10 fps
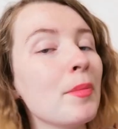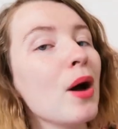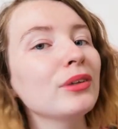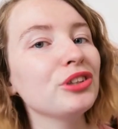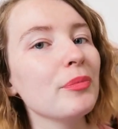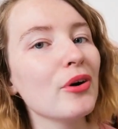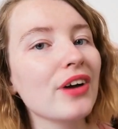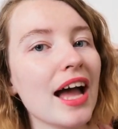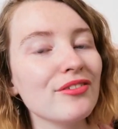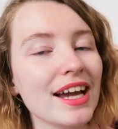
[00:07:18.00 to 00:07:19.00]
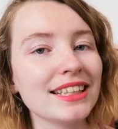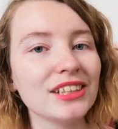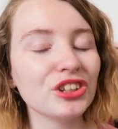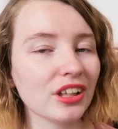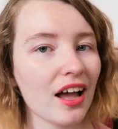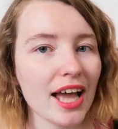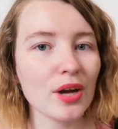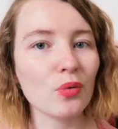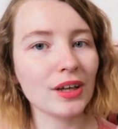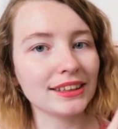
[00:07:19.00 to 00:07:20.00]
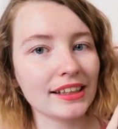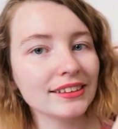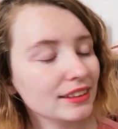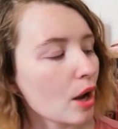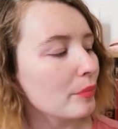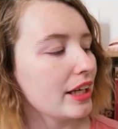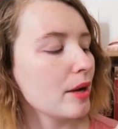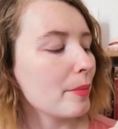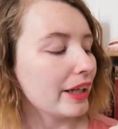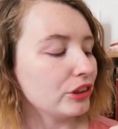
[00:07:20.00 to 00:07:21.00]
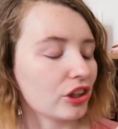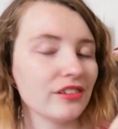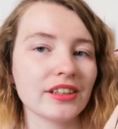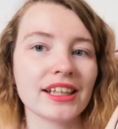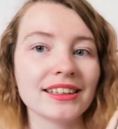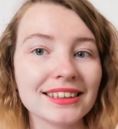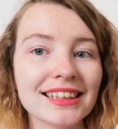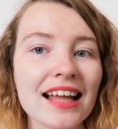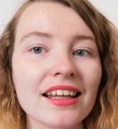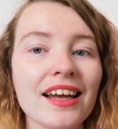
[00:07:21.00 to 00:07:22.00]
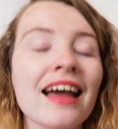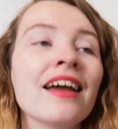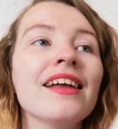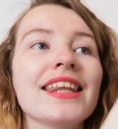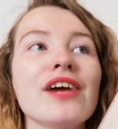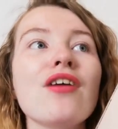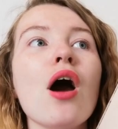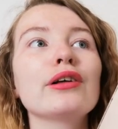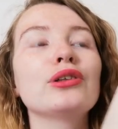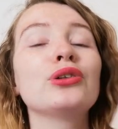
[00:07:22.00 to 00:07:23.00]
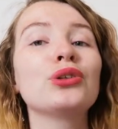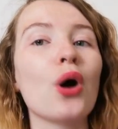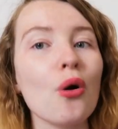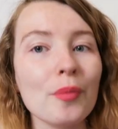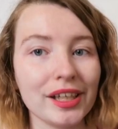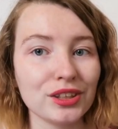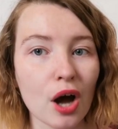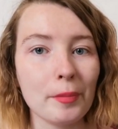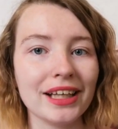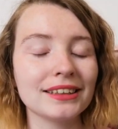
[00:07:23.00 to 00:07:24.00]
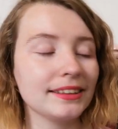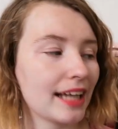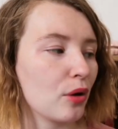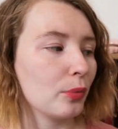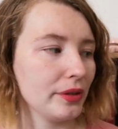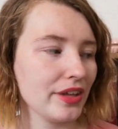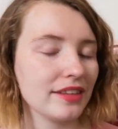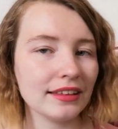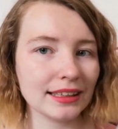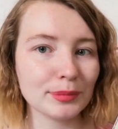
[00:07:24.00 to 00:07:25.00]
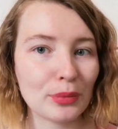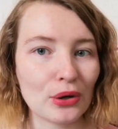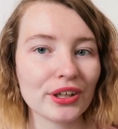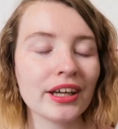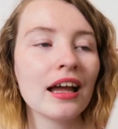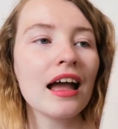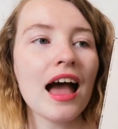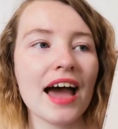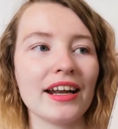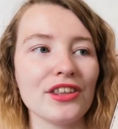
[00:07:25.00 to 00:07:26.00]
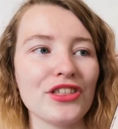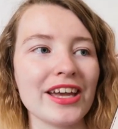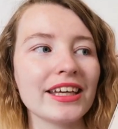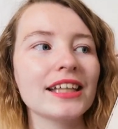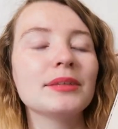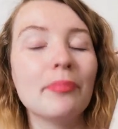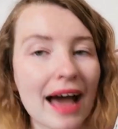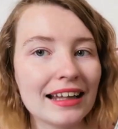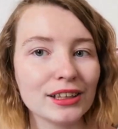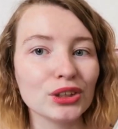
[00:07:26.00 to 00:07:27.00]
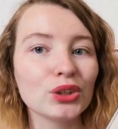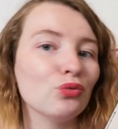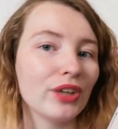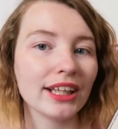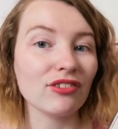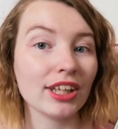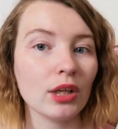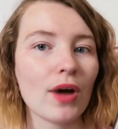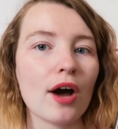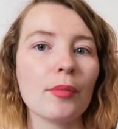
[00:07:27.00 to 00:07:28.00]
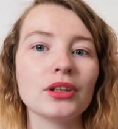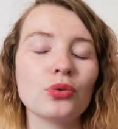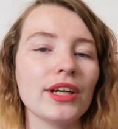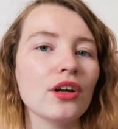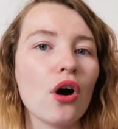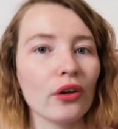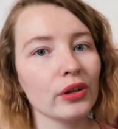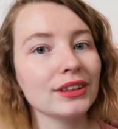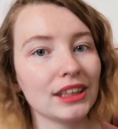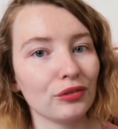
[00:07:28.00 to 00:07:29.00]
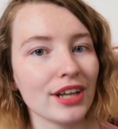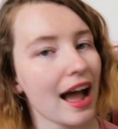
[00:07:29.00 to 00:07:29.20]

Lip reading: The poetry book I read in July was Insomnia by John Kinsella. There are so many topics dealt with in this book, and I think it's balanced really, really well between all those different